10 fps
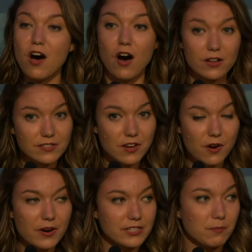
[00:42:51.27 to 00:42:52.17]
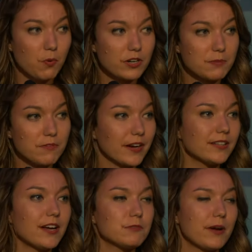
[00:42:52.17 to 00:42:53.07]
Also, it's important to be
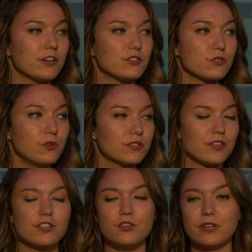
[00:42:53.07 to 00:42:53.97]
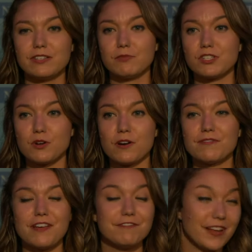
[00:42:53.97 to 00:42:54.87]
recognized by your school so that you can reserve
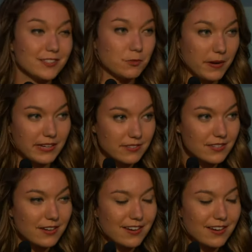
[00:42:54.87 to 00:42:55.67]
event space.